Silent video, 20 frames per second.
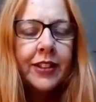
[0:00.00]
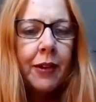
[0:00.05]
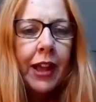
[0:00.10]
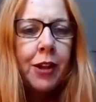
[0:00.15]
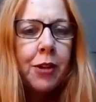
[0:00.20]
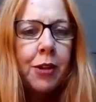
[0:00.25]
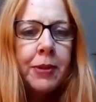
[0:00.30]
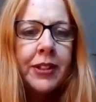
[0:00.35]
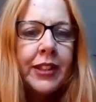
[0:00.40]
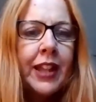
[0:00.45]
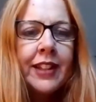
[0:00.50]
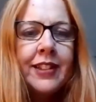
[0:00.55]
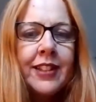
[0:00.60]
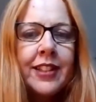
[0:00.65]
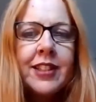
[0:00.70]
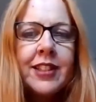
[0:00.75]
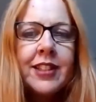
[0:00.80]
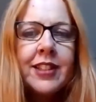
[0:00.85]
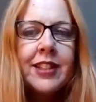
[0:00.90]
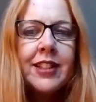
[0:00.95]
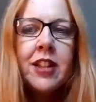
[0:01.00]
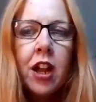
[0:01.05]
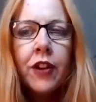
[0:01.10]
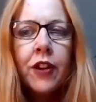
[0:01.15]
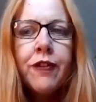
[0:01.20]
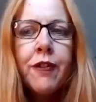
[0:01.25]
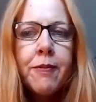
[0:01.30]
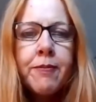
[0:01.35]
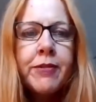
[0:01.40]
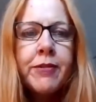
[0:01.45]
So I almost had to start
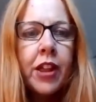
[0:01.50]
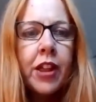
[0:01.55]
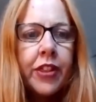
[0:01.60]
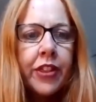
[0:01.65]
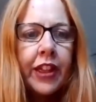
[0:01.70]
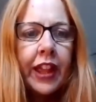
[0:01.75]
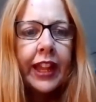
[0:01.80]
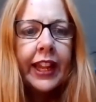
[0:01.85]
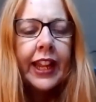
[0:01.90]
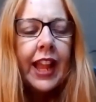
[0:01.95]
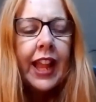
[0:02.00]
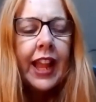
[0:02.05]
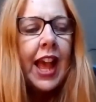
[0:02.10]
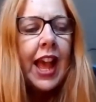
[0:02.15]
off from nothing.